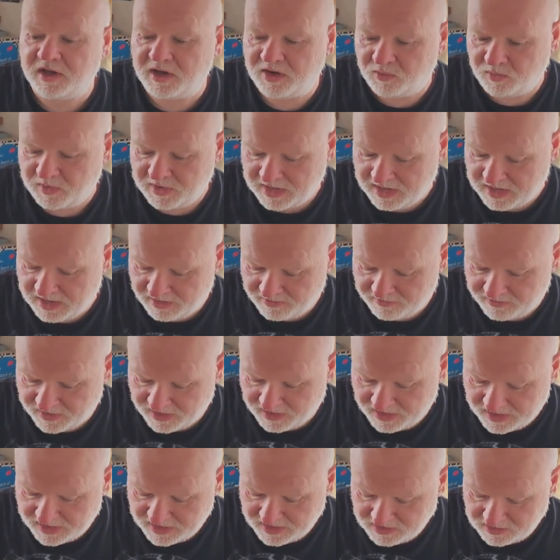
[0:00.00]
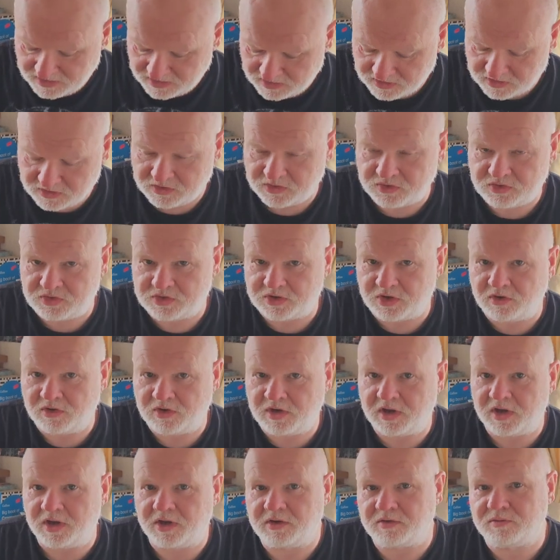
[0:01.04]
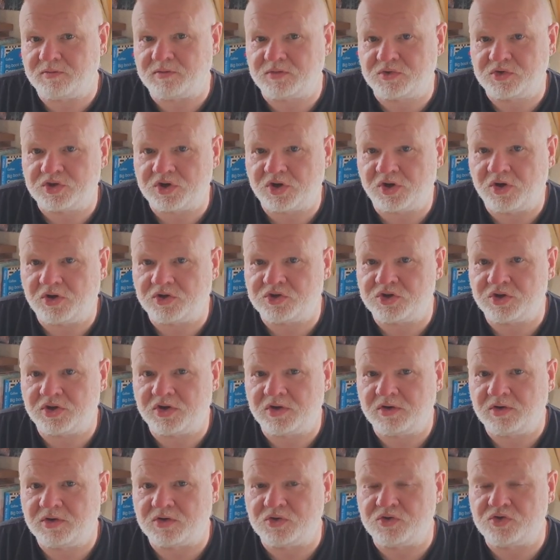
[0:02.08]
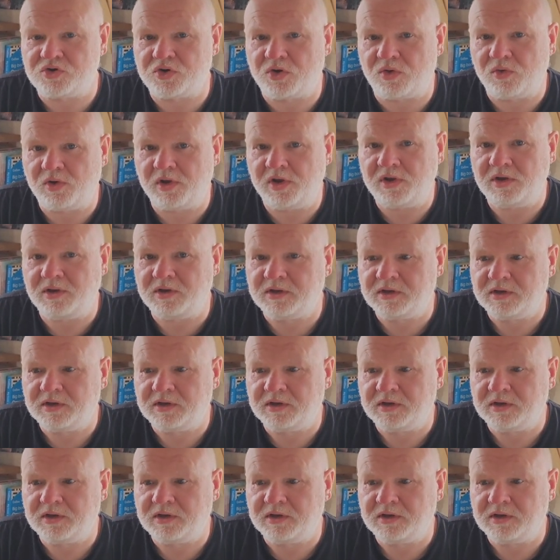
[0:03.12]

We have a solar charger controller,